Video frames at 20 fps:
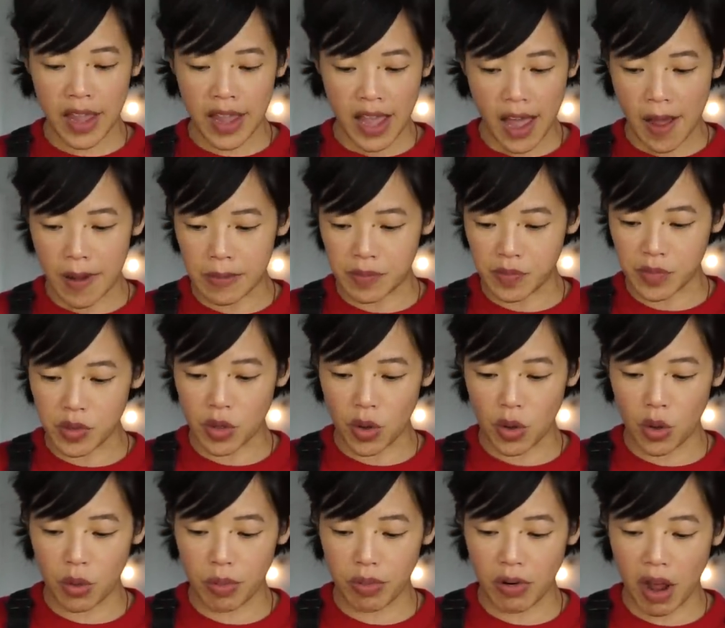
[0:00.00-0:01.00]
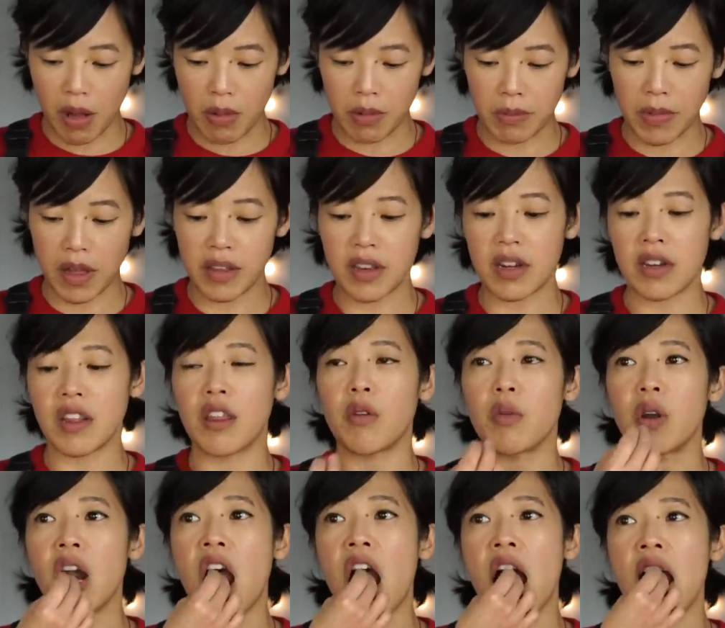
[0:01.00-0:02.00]
Yeah, no problem. I'll eat another
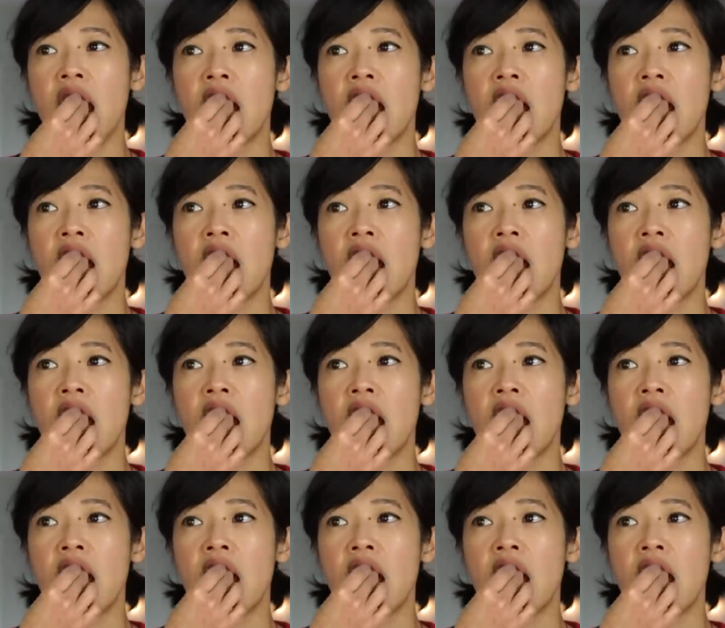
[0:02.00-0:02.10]
one.